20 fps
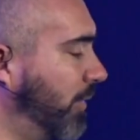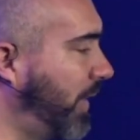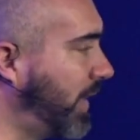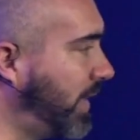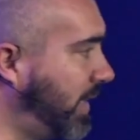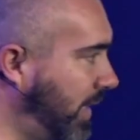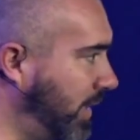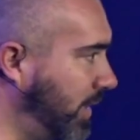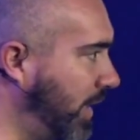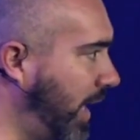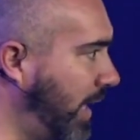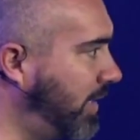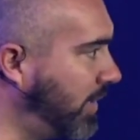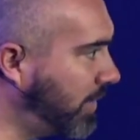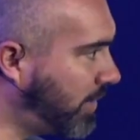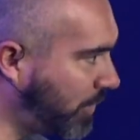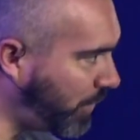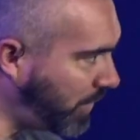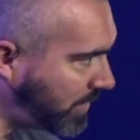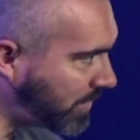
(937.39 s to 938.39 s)
I didn't. I did
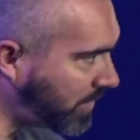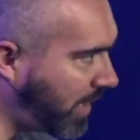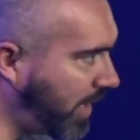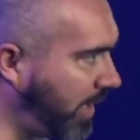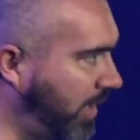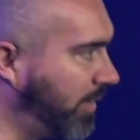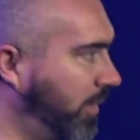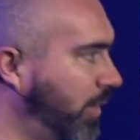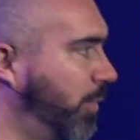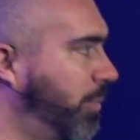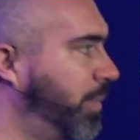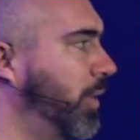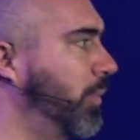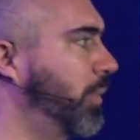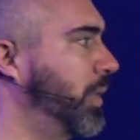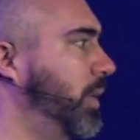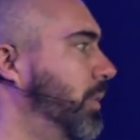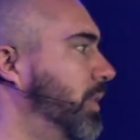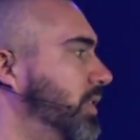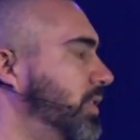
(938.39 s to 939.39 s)
squeeze his hand a little bit
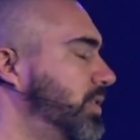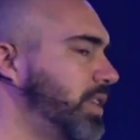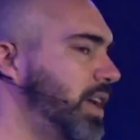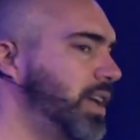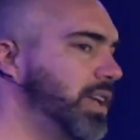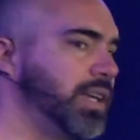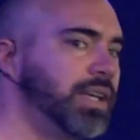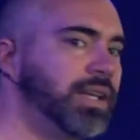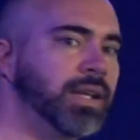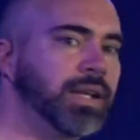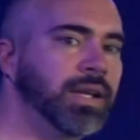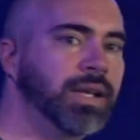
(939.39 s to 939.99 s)
when he went to shake it.